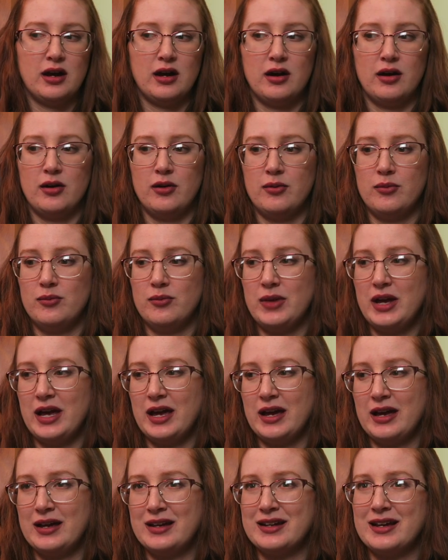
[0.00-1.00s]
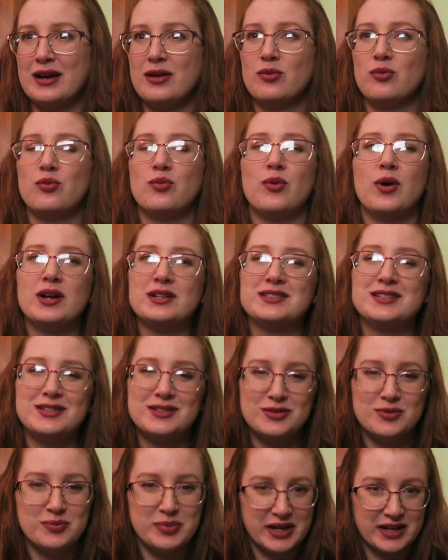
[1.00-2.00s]
um, and I want to
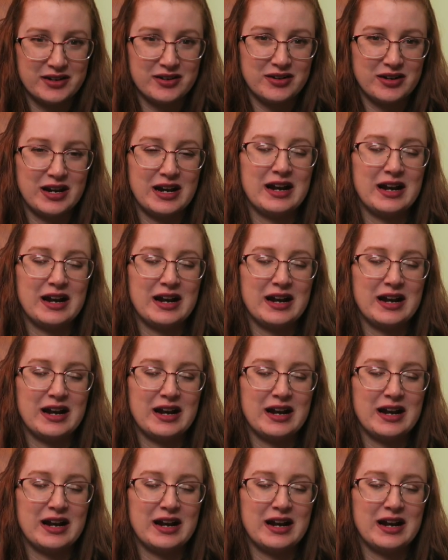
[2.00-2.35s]
do better